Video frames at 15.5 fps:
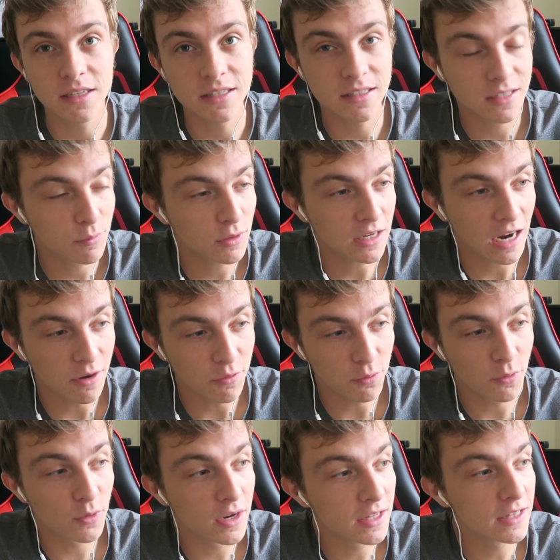this is something I
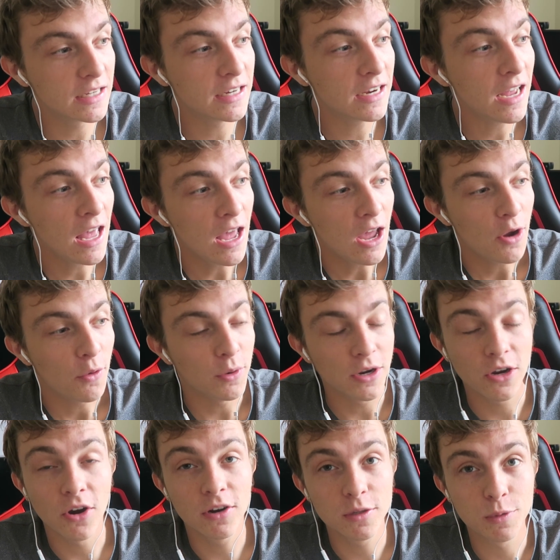really would
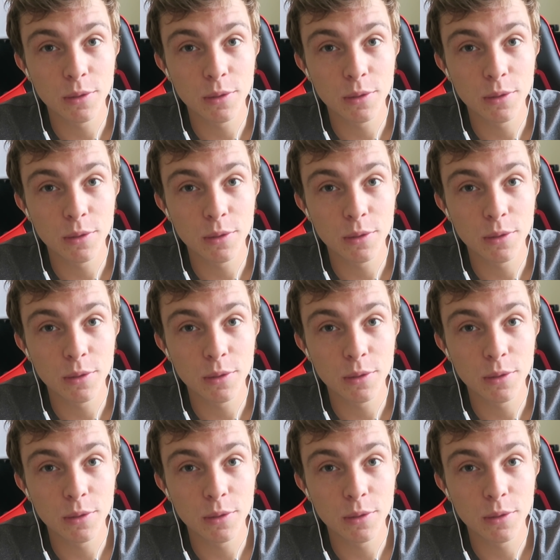encourage